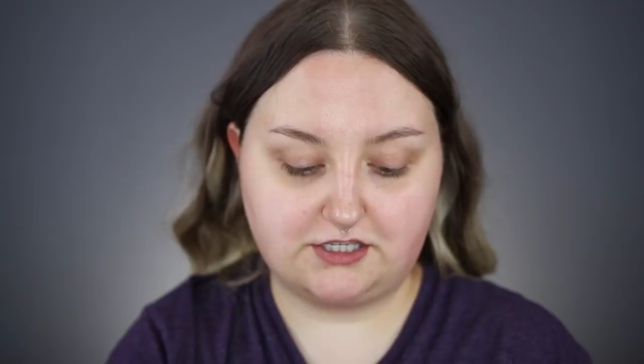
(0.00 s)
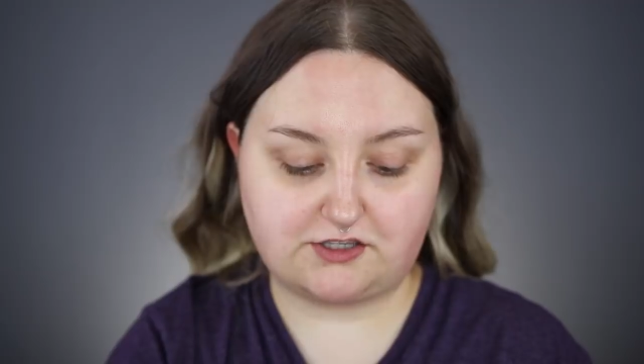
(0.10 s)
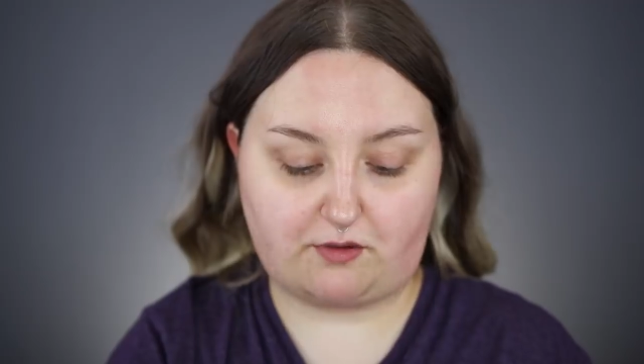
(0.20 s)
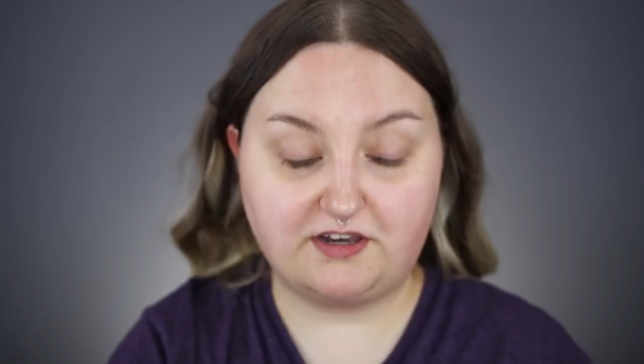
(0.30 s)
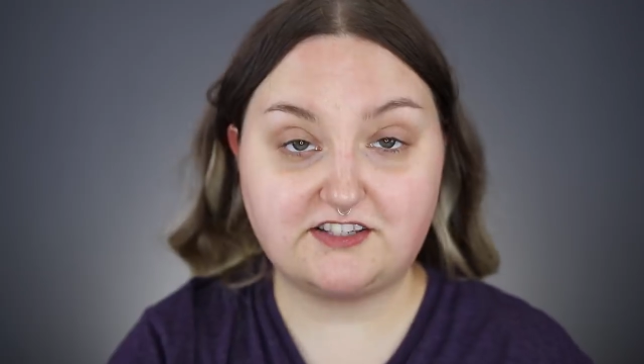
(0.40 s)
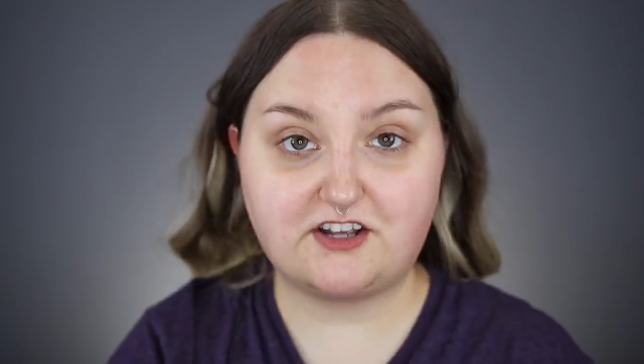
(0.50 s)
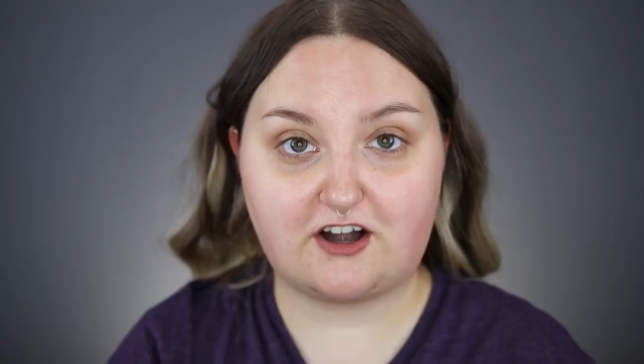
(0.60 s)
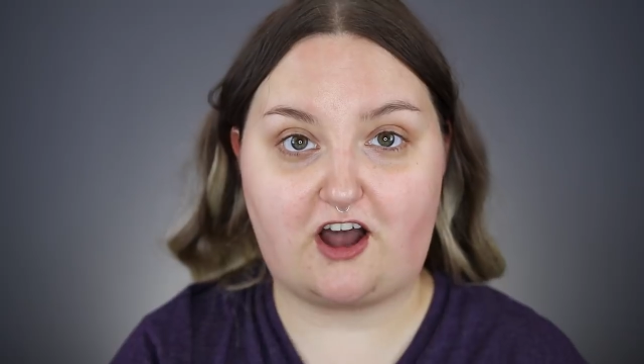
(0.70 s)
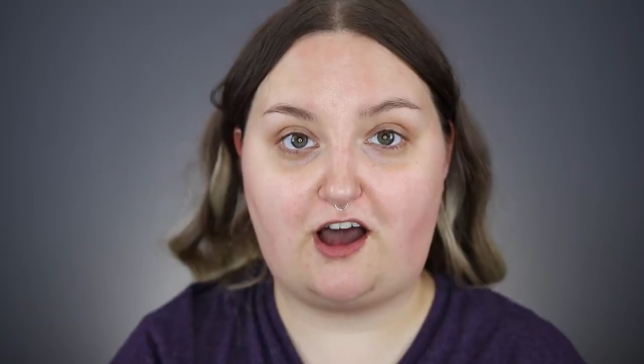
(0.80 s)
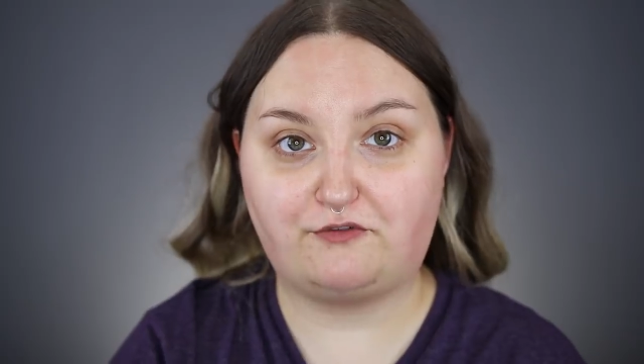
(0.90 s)
So I'm gonna
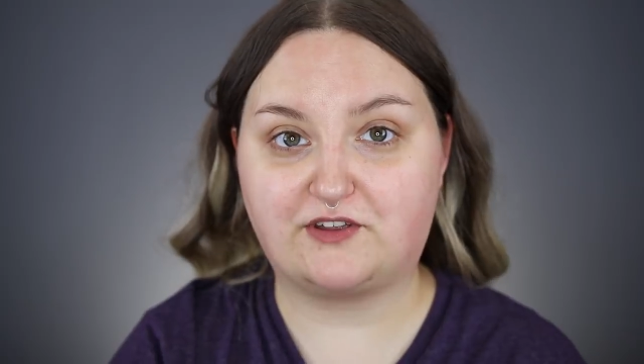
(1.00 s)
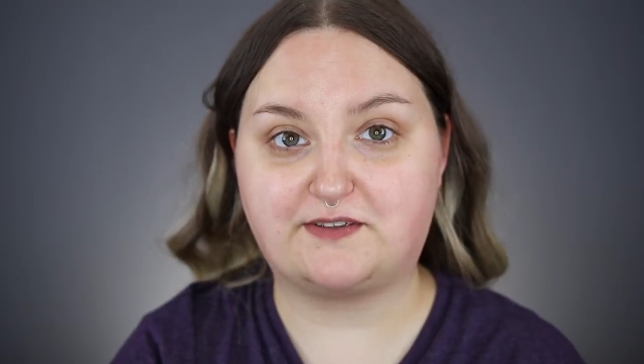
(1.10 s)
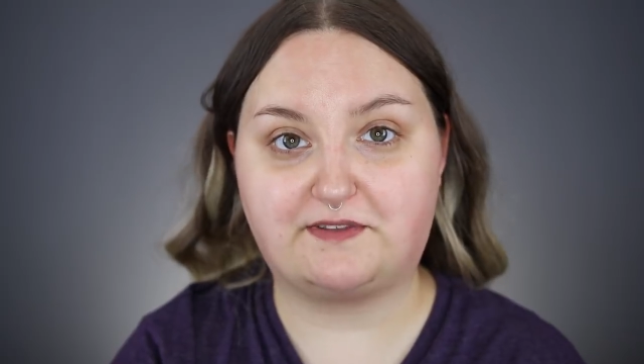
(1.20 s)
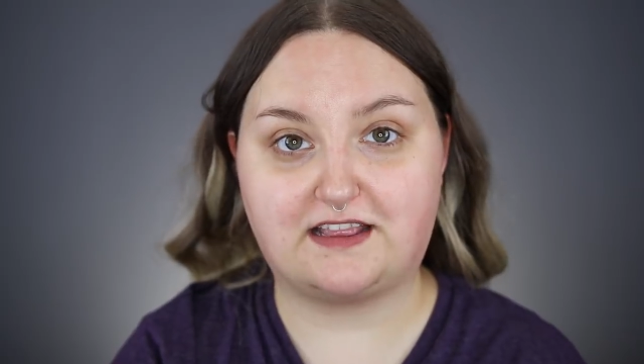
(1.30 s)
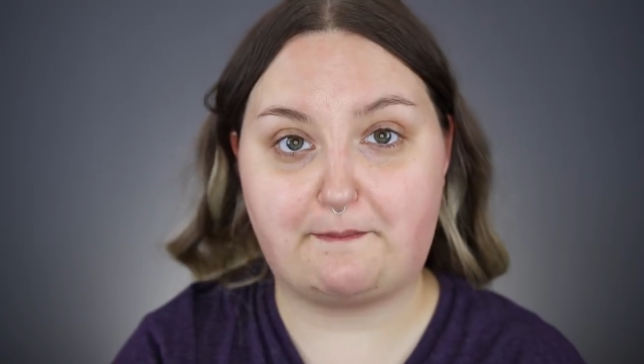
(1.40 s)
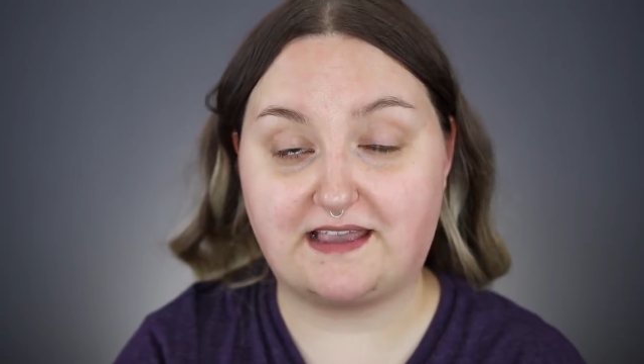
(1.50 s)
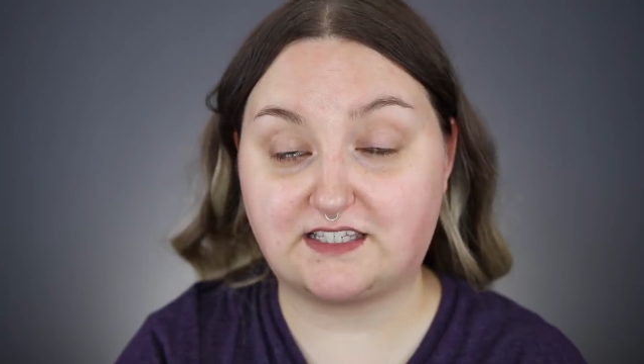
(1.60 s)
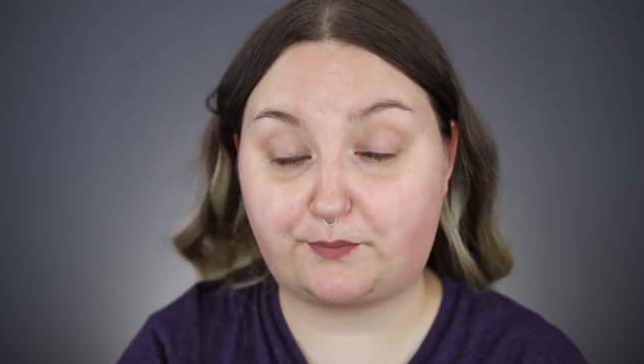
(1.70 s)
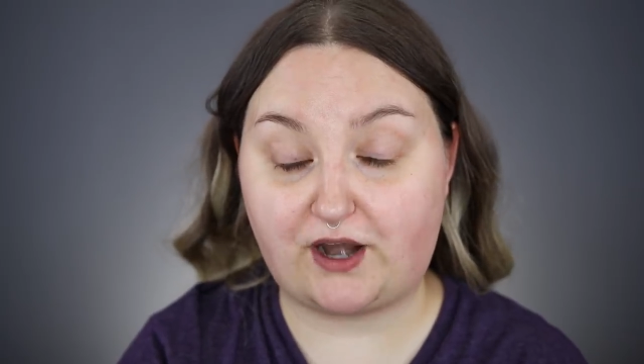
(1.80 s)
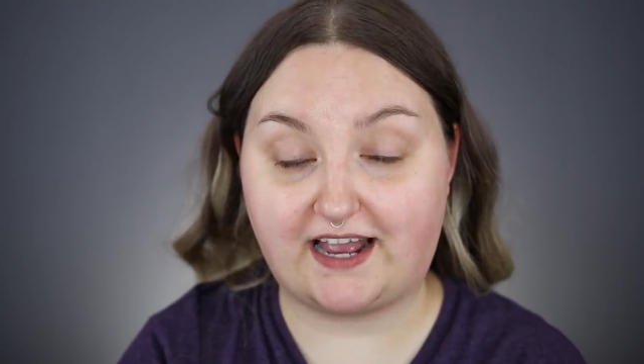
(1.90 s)
start off with something that may
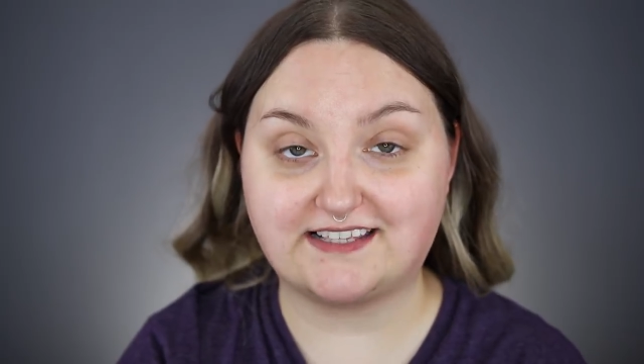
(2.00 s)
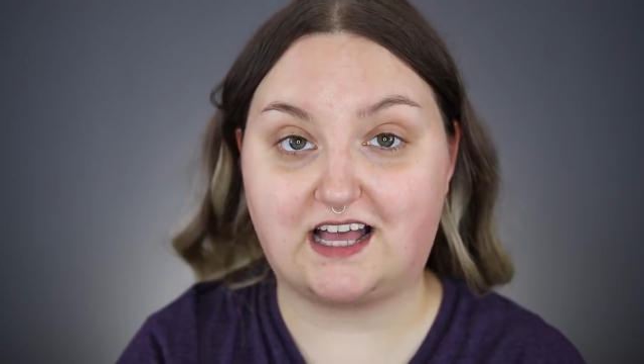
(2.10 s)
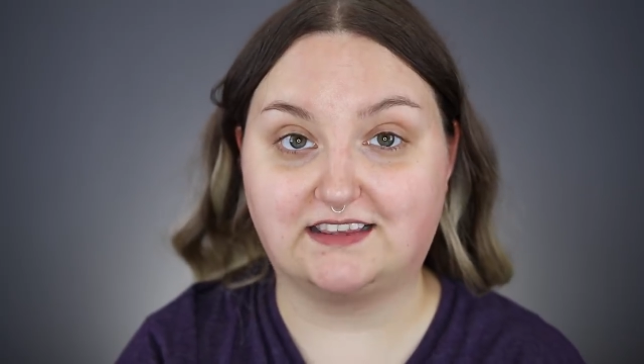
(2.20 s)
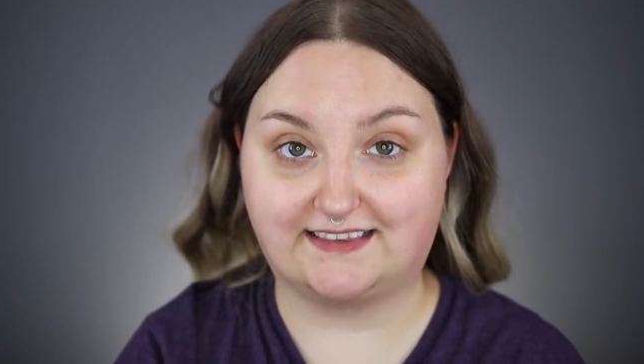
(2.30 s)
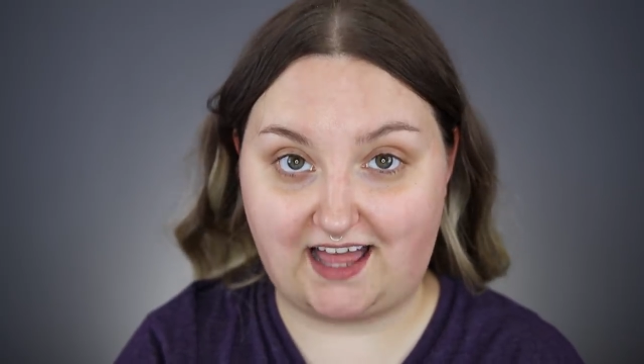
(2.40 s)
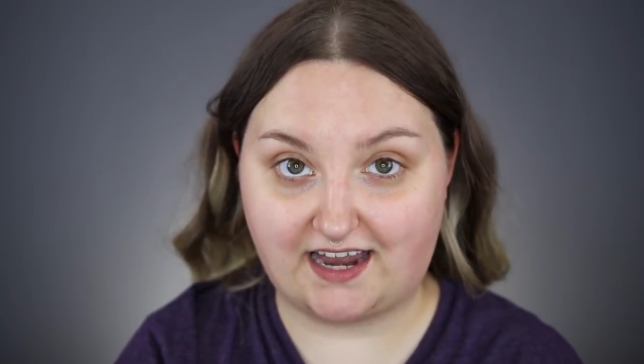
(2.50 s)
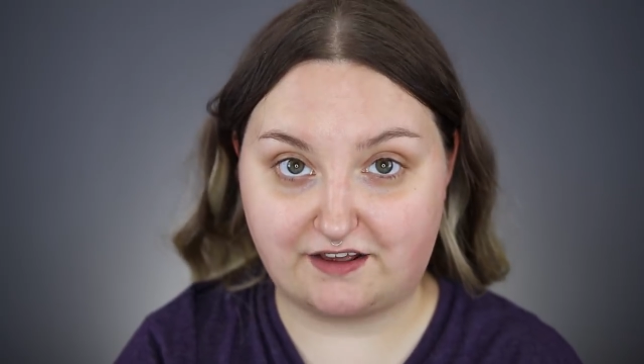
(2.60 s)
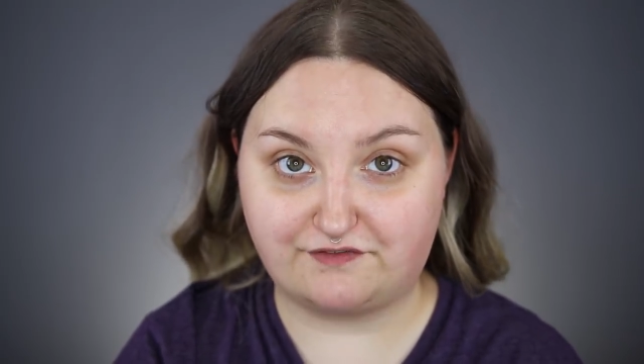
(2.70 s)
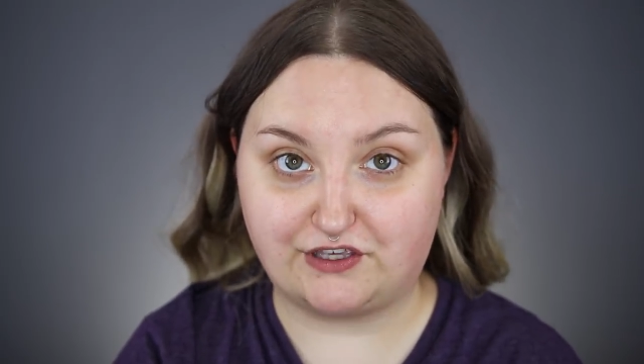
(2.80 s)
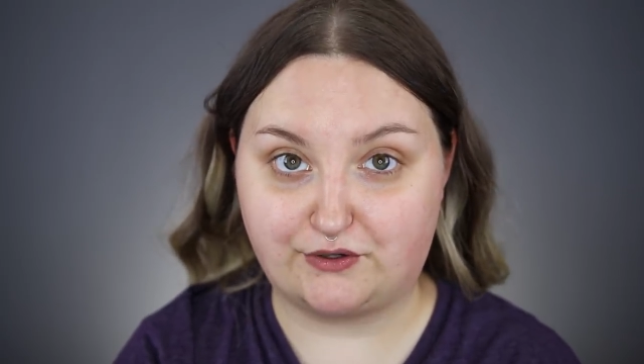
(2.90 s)
surprise a
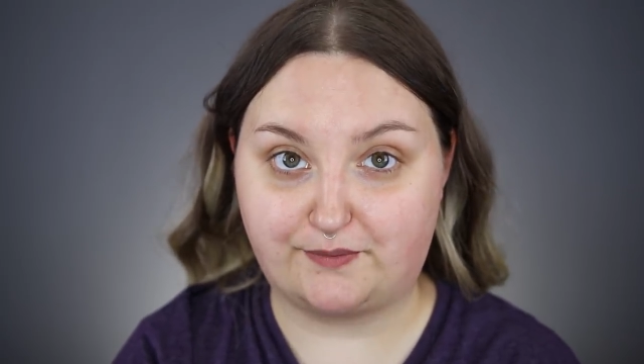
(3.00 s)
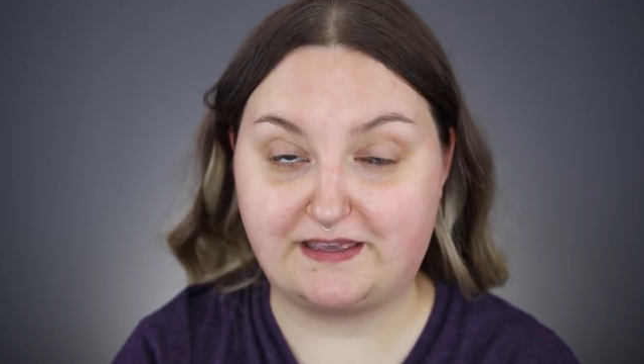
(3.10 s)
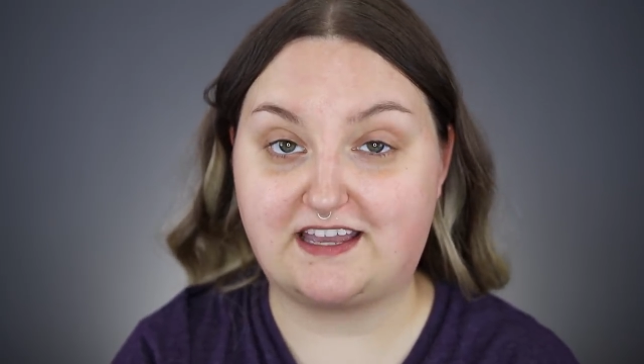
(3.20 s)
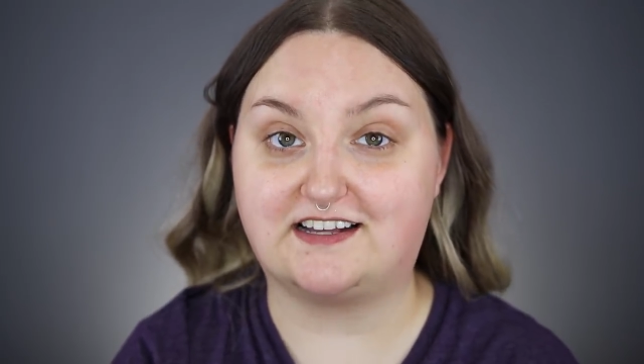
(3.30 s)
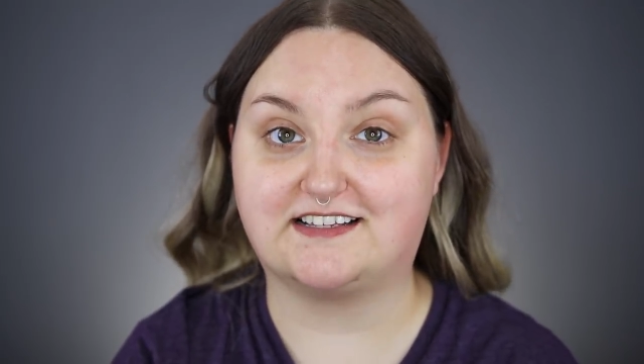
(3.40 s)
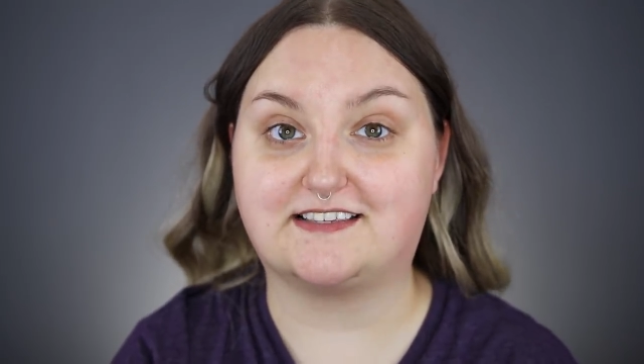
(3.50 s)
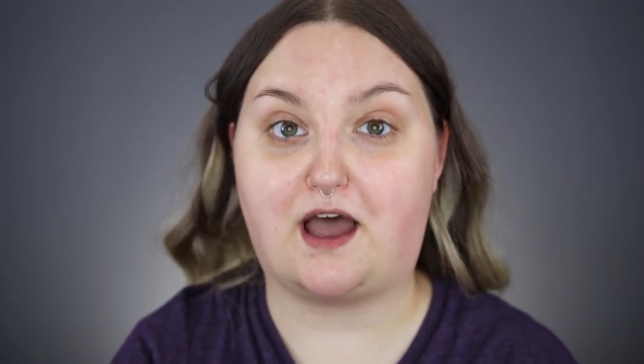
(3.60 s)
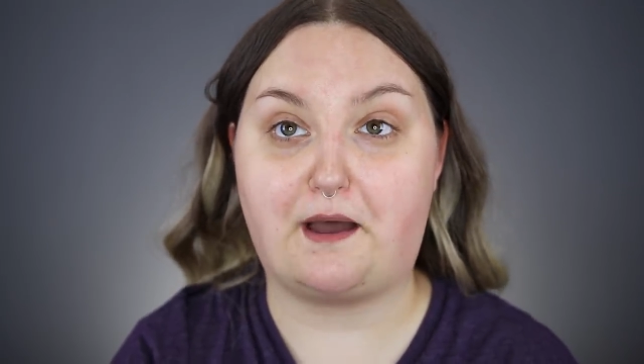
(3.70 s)
lot of you because